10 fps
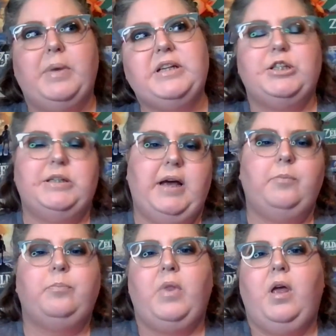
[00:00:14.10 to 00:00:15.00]
today.
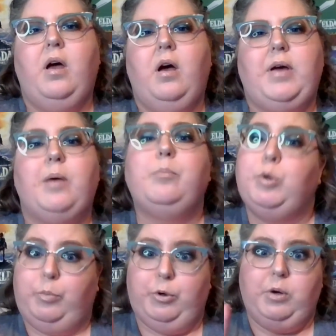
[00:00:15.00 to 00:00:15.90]
Okay,
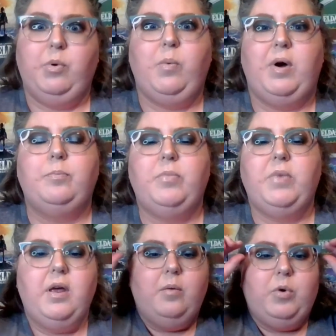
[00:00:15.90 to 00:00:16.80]
blooper number one.
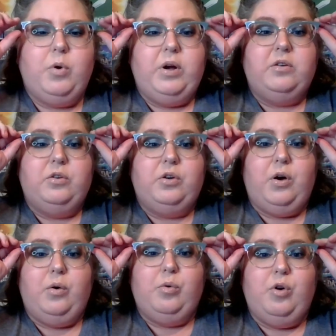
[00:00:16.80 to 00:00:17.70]
Going to
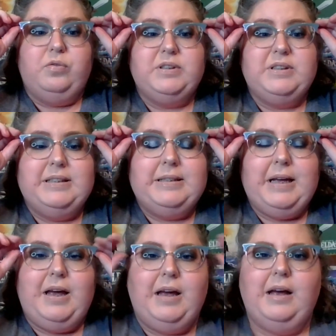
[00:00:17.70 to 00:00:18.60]
go over today